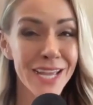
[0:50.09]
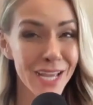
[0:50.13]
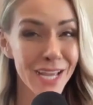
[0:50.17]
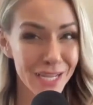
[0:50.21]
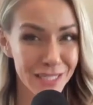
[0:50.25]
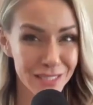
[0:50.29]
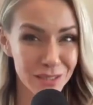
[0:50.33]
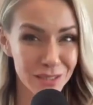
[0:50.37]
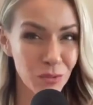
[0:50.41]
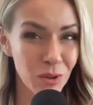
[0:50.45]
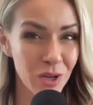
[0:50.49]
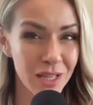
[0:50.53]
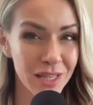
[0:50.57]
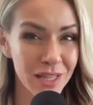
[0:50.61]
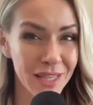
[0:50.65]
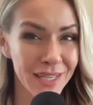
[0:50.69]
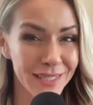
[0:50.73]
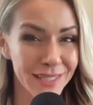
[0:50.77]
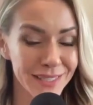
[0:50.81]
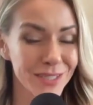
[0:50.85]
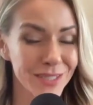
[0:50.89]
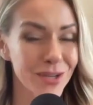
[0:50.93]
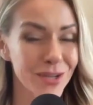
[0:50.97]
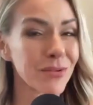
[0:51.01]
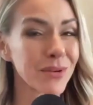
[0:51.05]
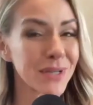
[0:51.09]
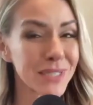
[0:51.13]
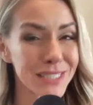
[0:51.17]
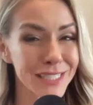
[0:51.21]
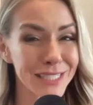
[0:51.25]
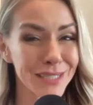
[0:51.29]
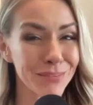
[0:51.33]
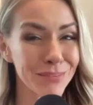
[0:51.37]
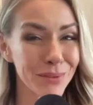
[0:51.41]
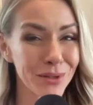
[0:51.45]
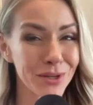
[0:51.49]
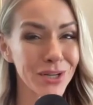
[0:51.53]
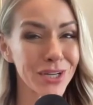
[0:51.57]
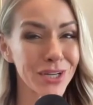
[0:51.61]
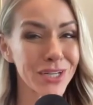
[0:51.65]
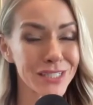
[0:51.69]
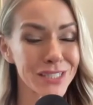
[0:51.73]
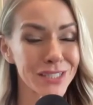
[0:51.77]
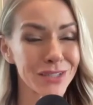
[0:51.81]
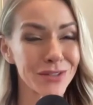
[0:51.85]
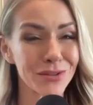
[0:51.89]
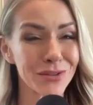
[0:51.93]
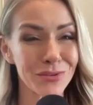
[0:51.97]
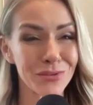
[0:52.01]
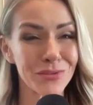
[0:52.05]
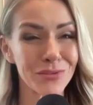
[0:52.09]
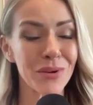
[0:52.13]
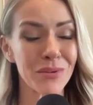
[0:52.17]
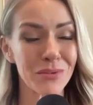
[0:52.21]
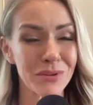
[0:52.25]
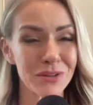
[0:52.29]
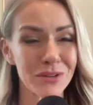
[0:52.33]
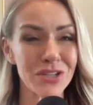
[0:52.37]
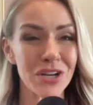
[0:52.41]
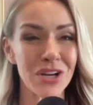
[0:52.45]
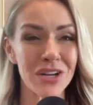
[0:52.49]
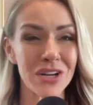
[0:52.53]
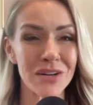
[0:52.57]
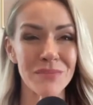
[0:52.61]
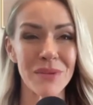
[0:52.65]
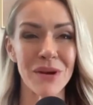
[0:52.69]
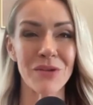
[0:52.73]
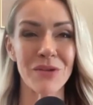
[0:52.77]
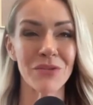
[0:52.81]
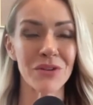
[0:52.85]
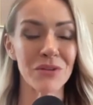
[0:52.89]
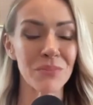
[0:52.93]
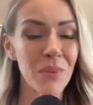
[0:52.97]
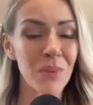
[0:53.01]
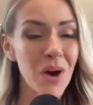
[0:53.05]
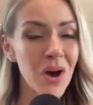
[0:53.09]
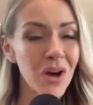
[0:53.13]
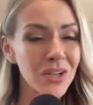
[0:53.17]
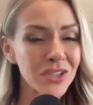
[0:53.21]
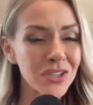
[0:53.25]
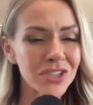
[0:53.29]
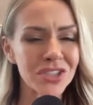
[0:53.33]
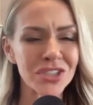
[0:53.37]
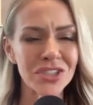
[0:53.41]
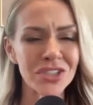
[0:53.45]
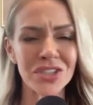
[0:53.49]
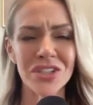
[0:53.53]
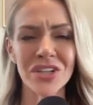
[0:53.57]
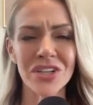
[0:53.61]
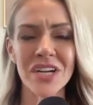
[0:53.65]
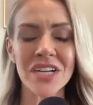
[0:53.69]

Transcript: as well as going deeper into what we're talking about with posture.